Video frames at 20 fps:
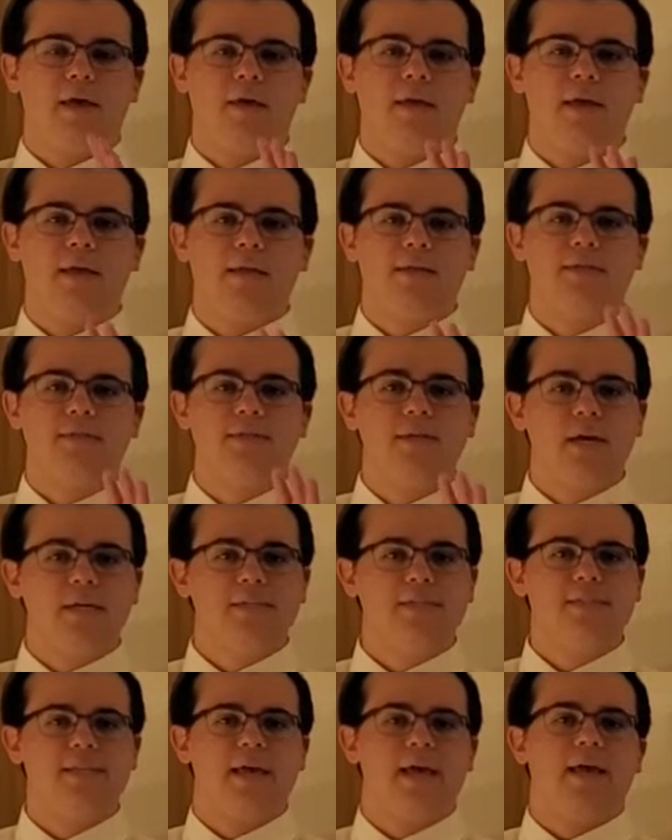It
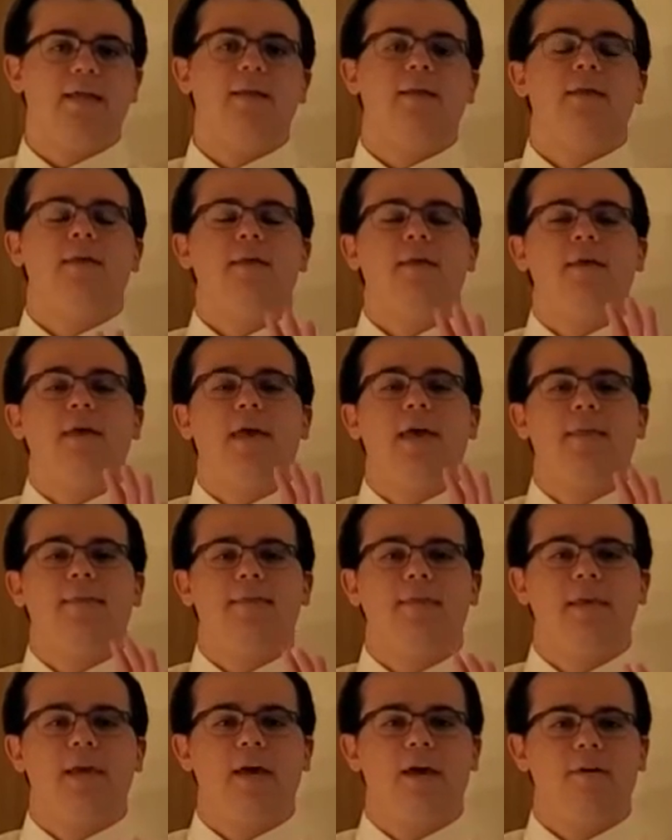does that at
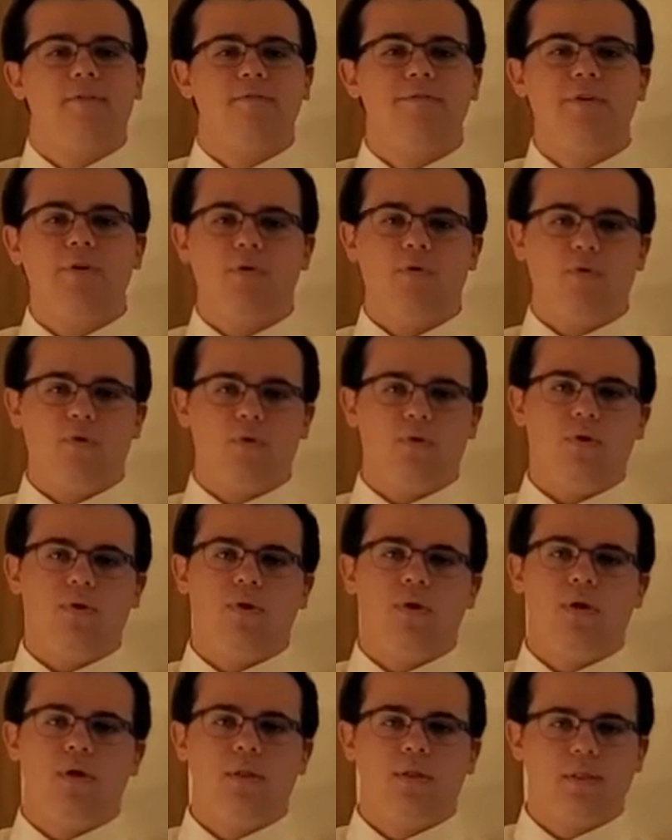the
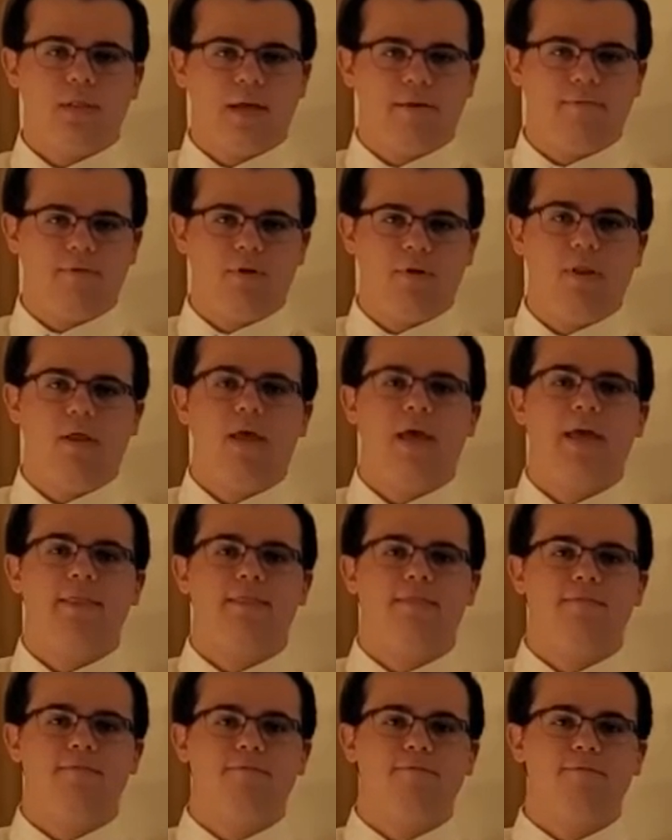alveolar level, at
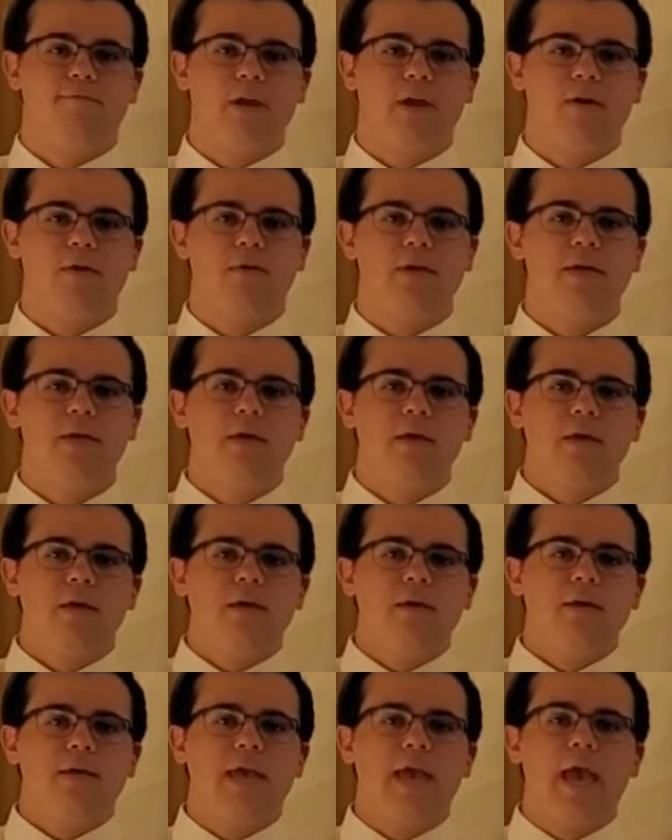the very
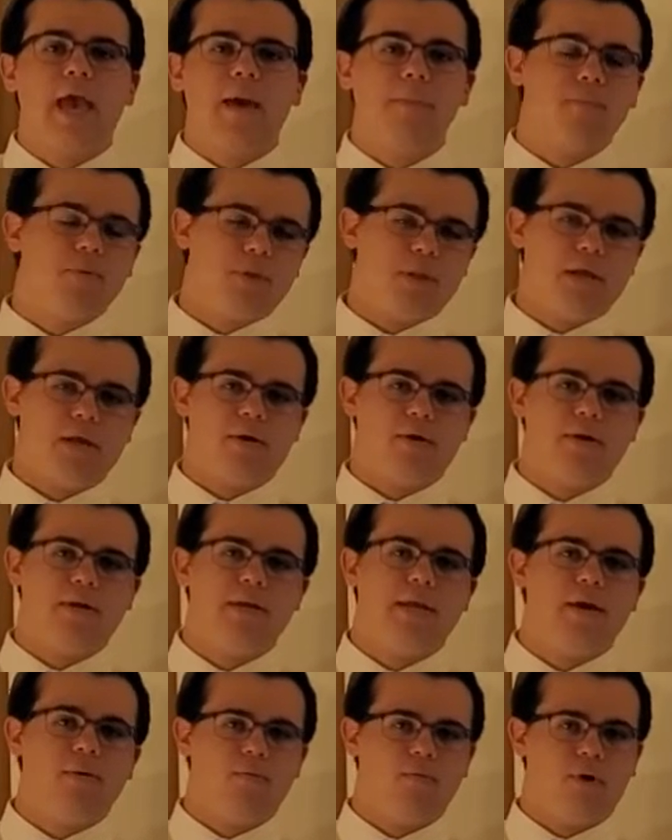capillary
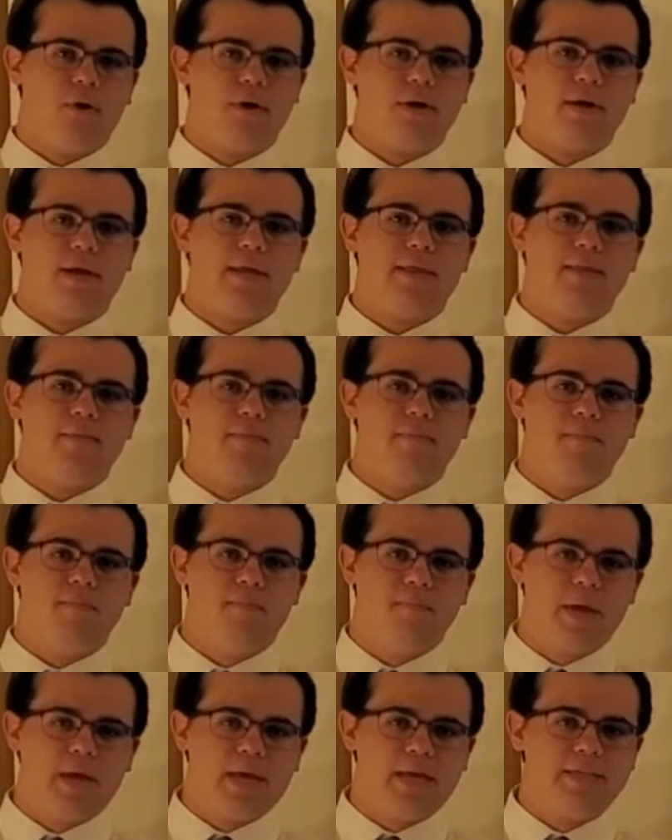network, at the
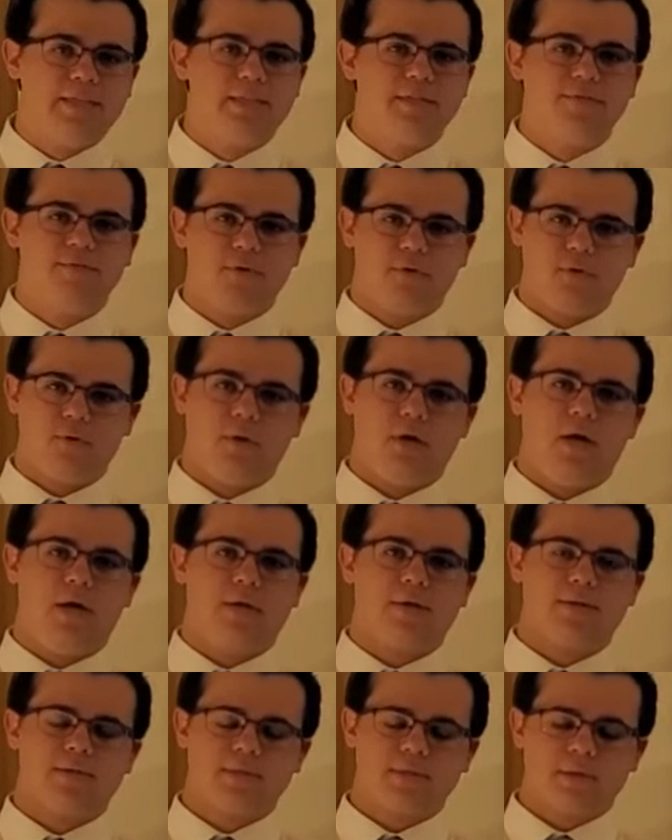base of your
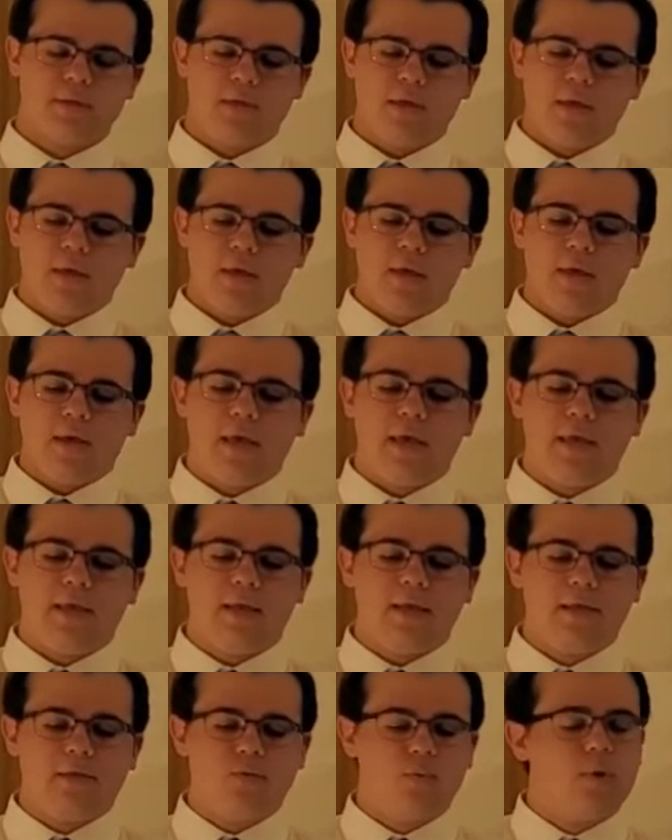lungs. It
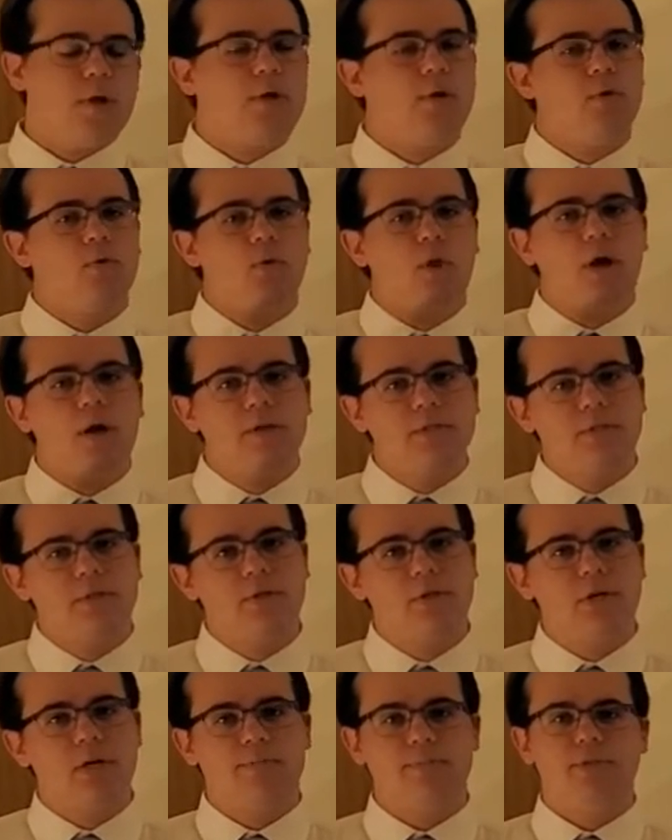is where your lungs
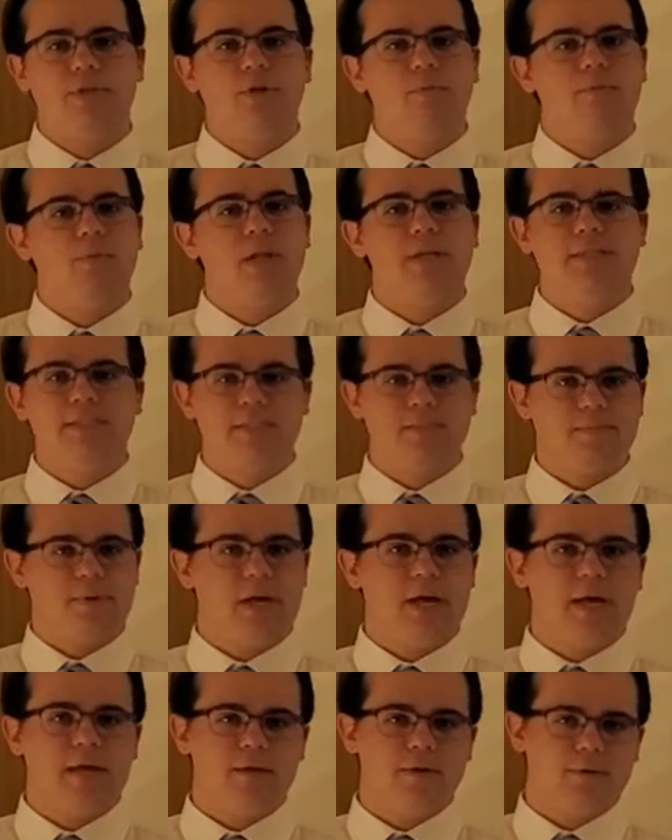hook up to your blood
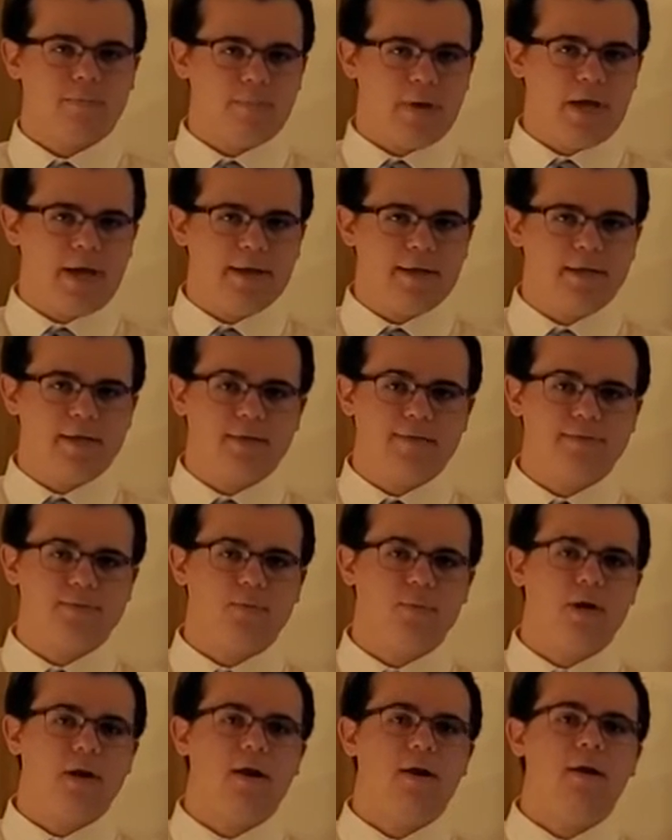supply in your body. It's
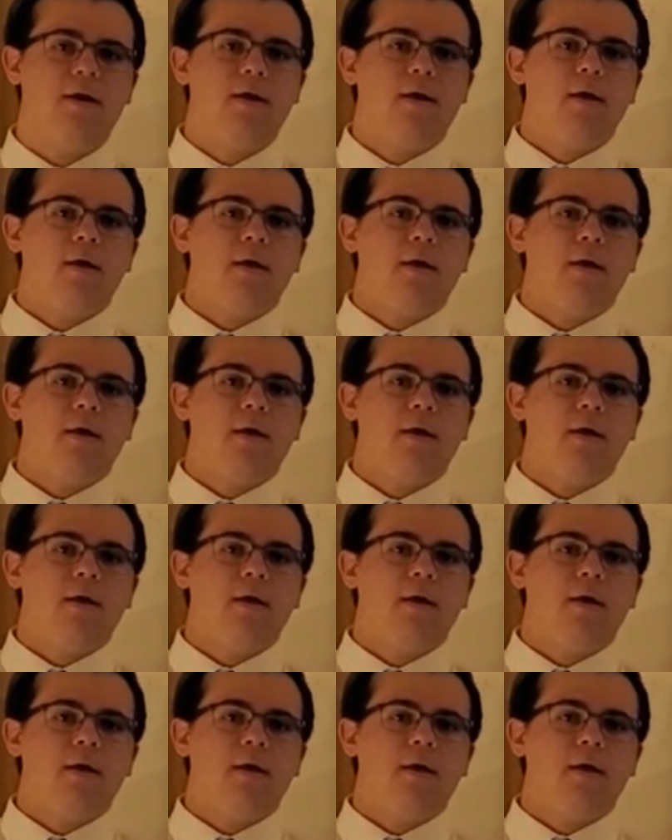where